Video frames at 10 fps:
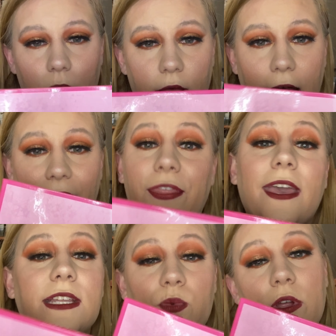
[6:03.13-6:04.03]
I
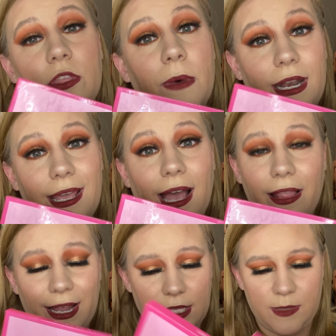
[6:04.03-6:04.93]
think it's worth the money. I
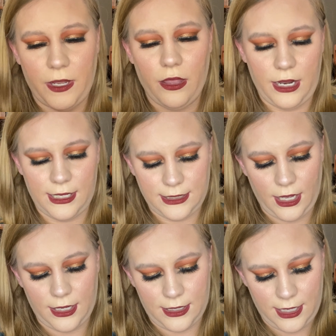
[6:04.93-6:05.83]
like this palette. It's
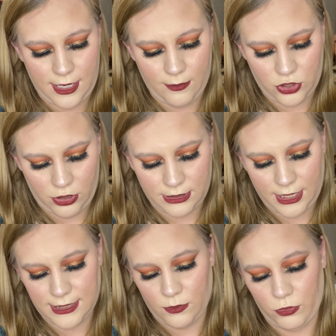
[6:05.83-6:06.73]
got, again, I'm gonna show, it's
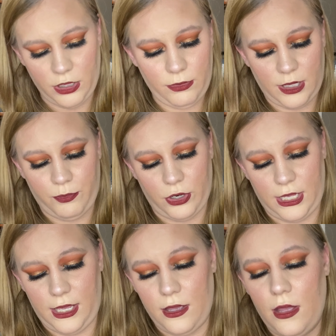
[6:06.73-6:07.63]
got some really, really
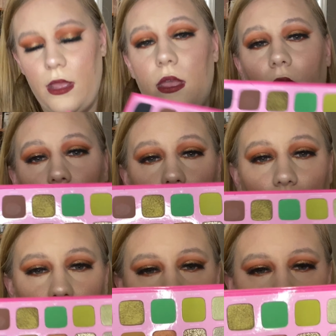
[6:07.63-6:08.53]
pretty
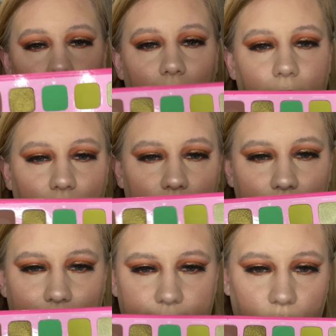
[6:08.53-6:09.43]
pinks
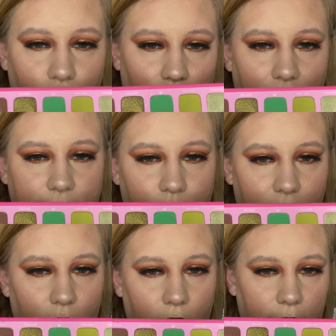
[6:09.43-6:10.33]
and some neutral shades up
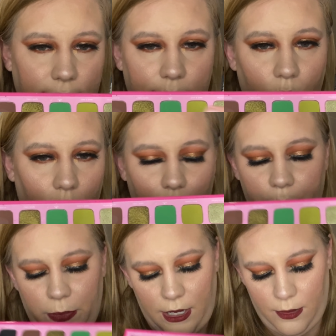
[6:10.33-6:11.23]
here, and then some more
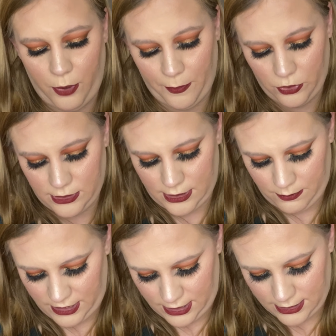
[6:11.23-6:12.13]
purples and
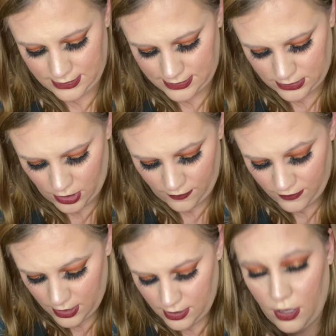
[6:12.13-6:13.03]
pinks and stuff.
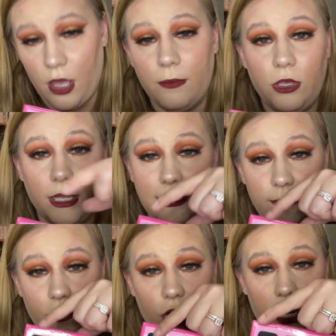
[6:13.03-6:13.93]
You got
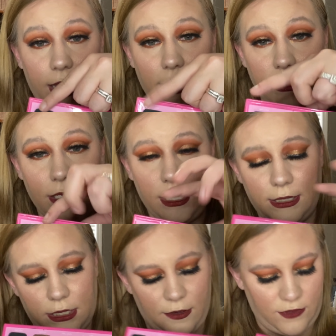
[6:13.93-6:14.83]
some gray and
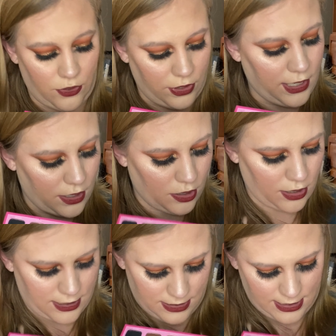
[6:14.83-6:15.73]
stuff down here,
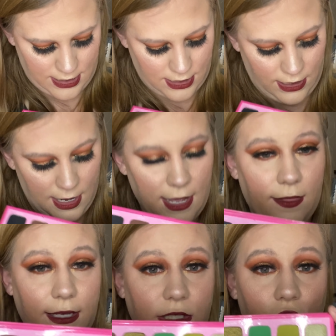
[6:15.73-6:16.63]
and then
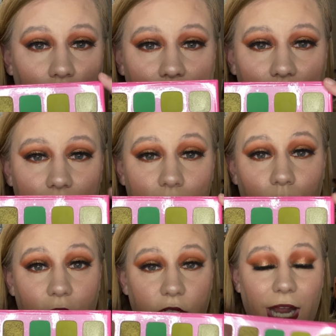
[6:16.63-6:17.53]
these greens,
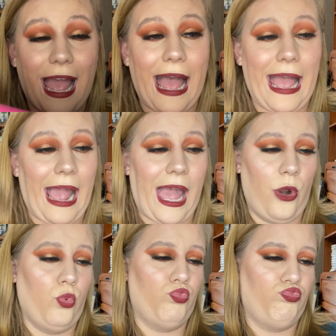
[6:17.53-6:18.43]
which I don't